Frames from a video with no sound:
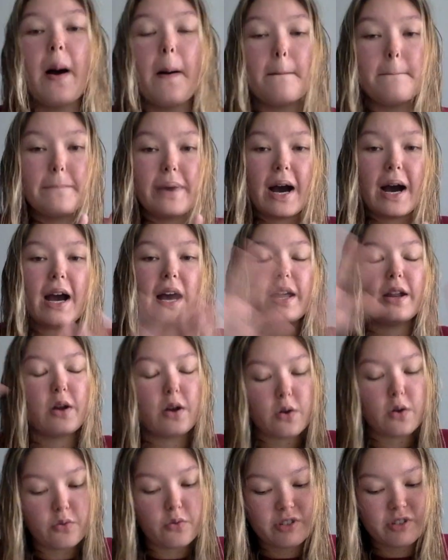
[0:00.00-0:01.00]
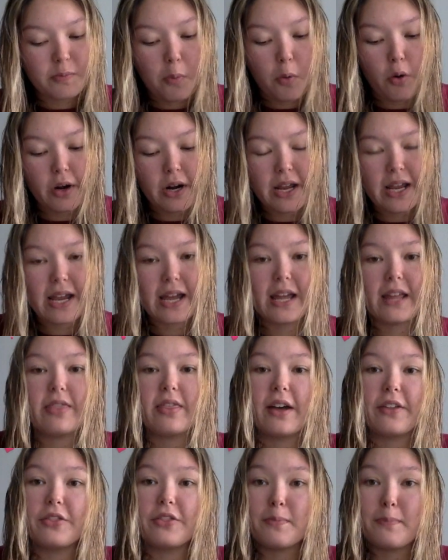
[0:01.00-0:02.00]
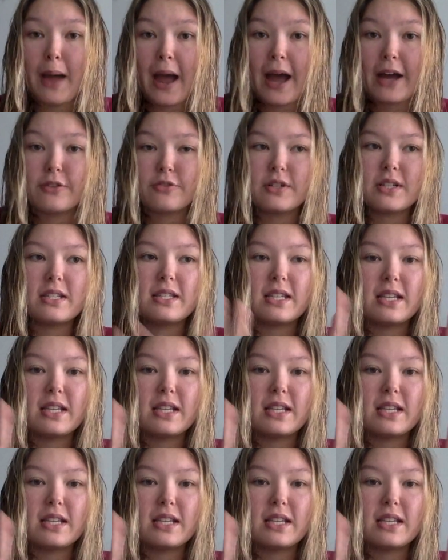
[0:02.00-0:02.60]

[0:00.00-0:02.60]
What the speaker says: But reporting in that the mattress